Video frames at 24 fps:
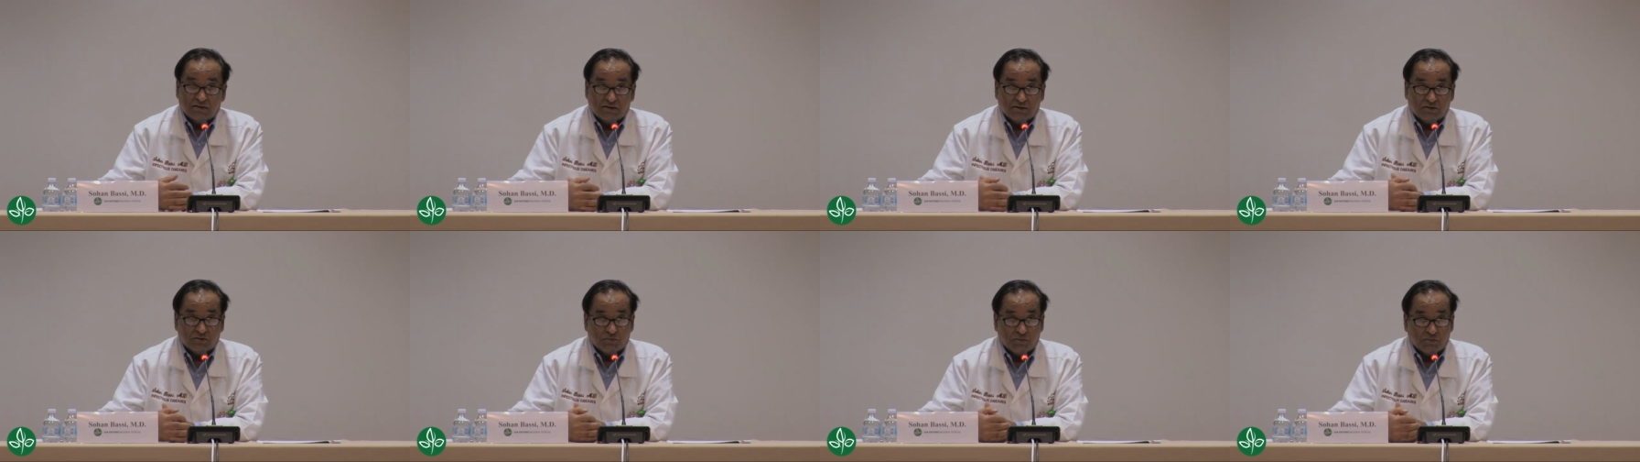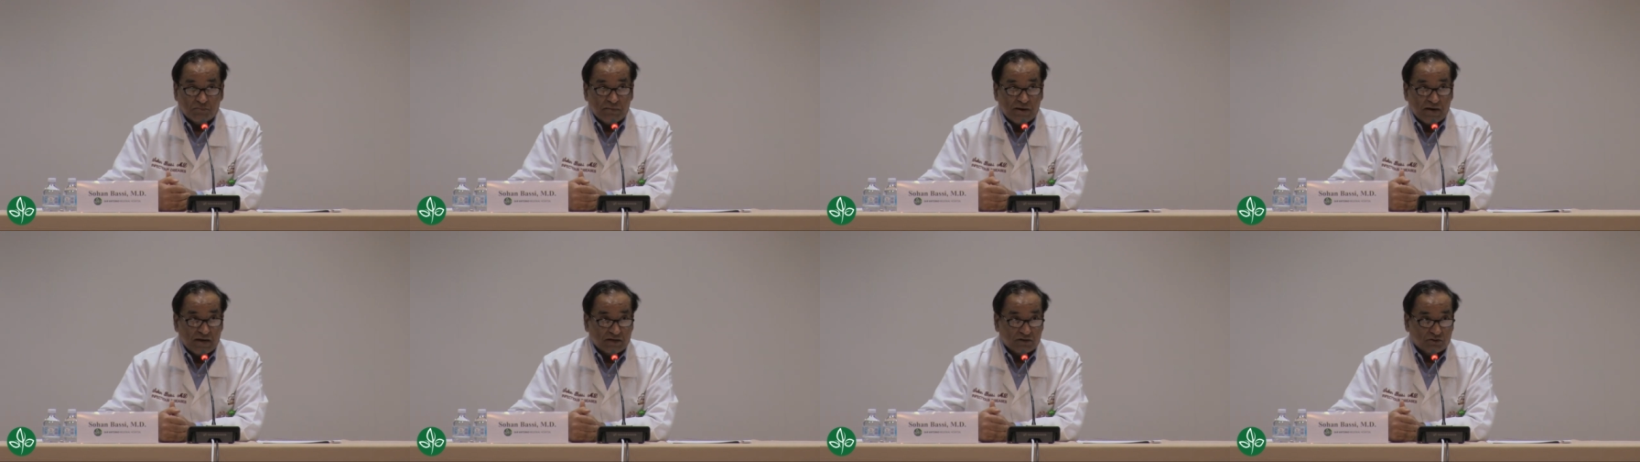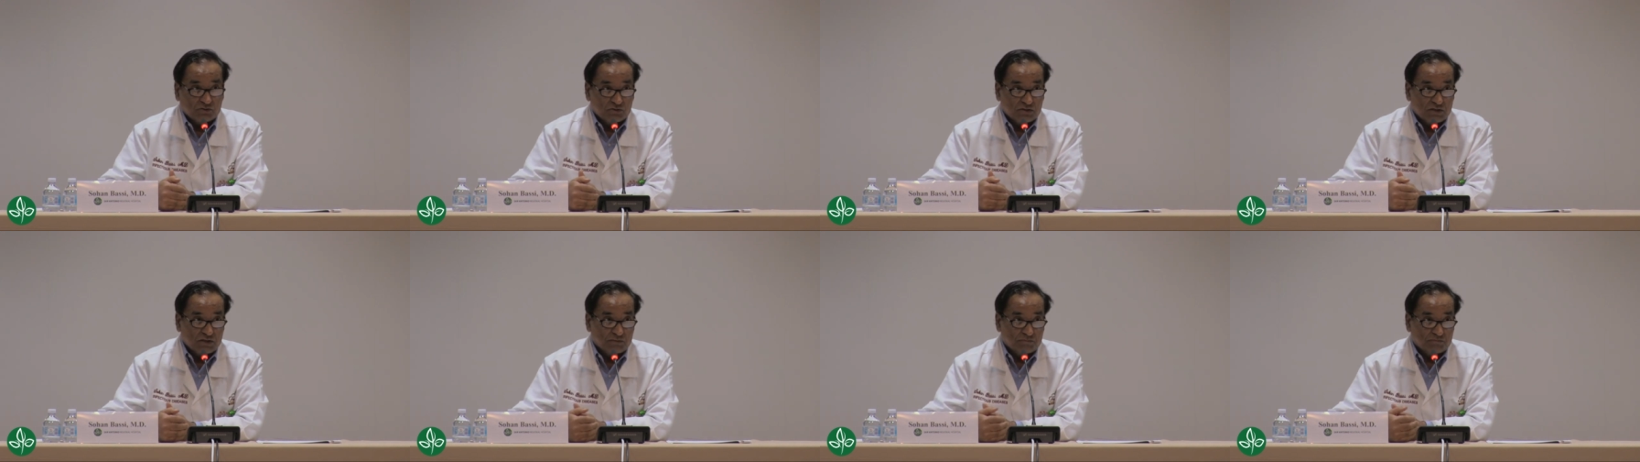you were back
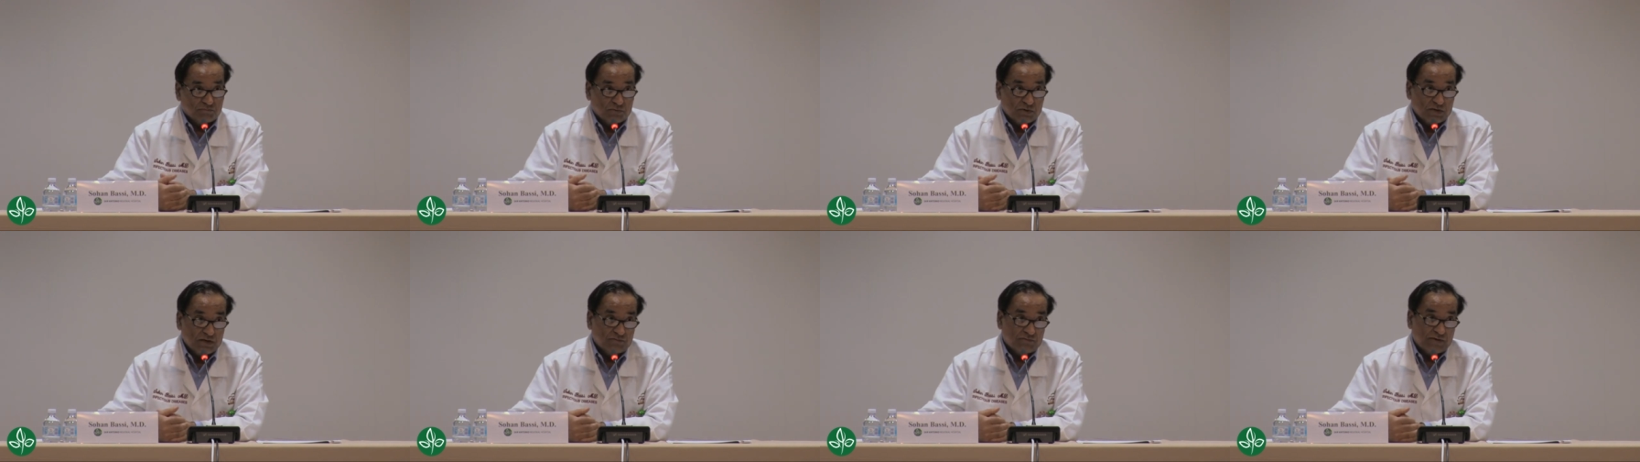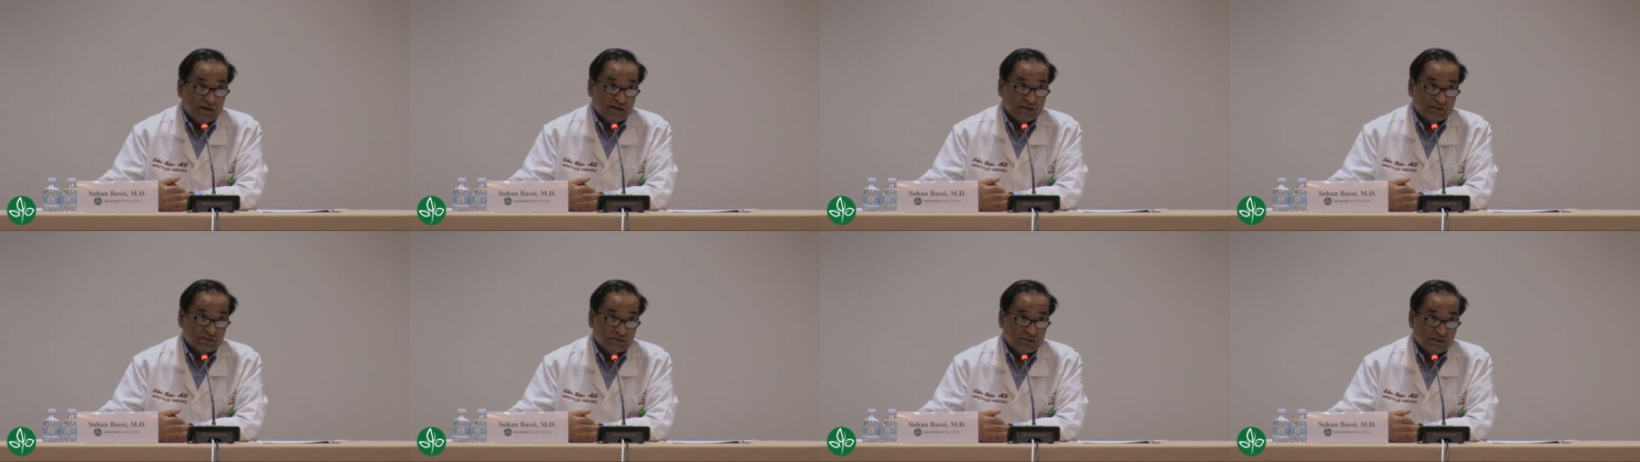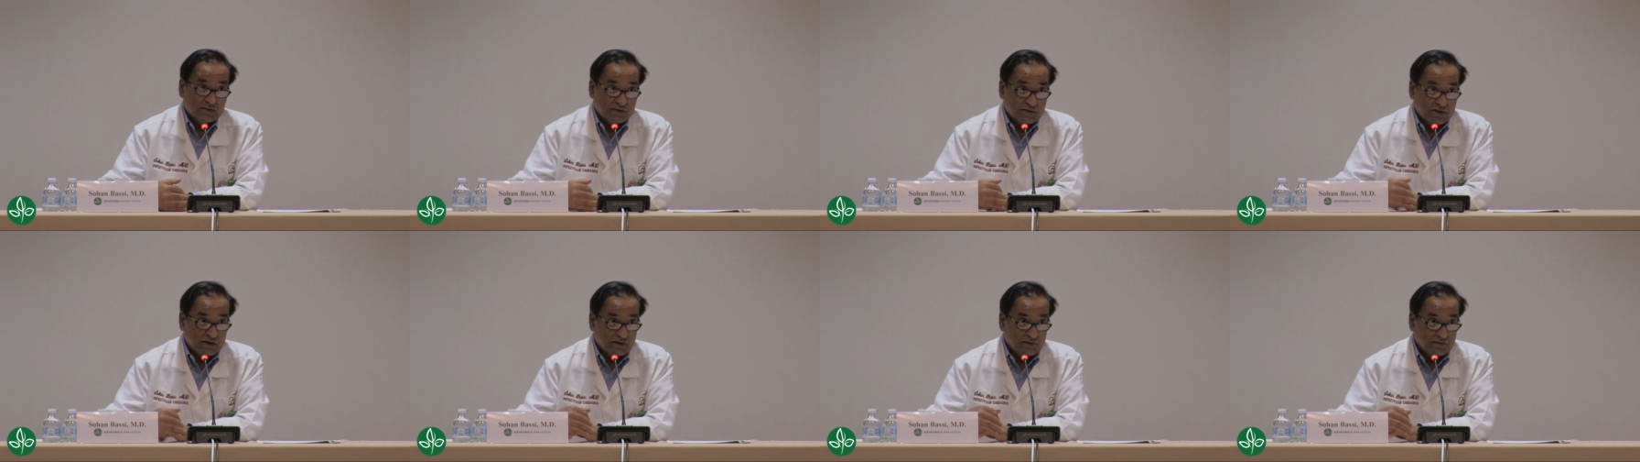to the pre
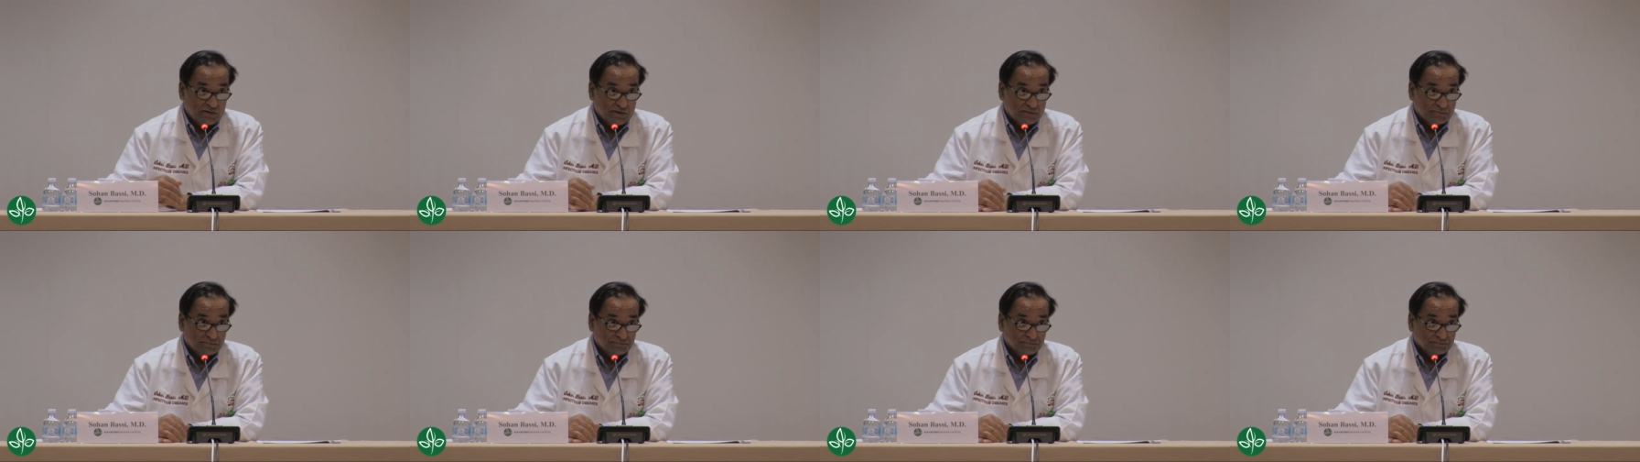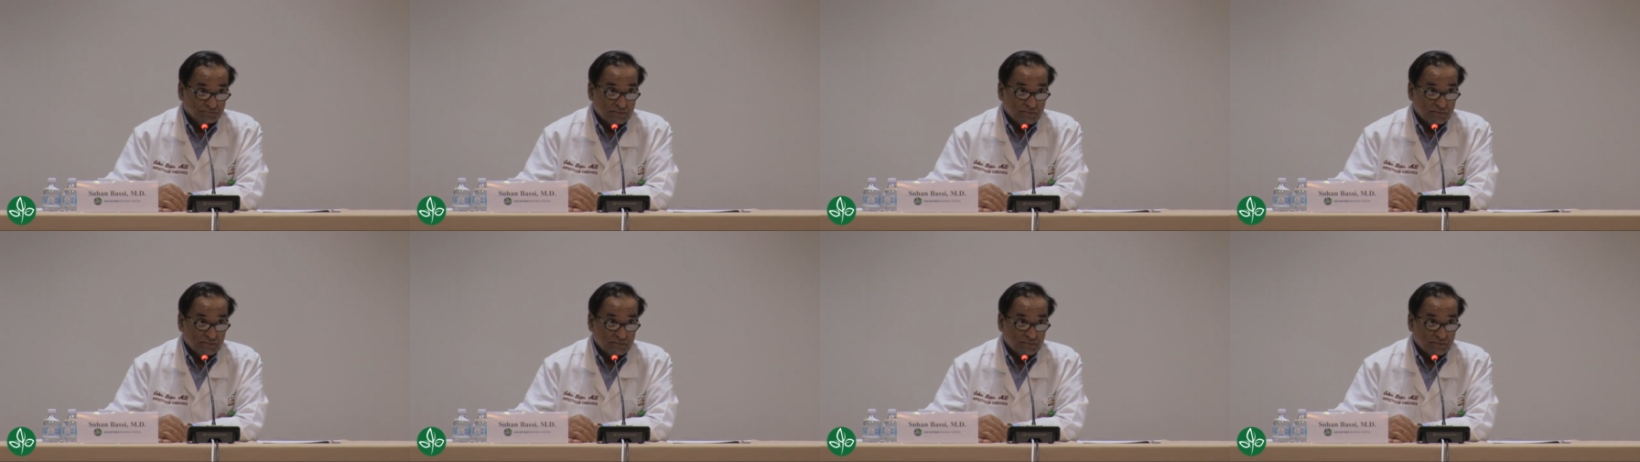vaccine era.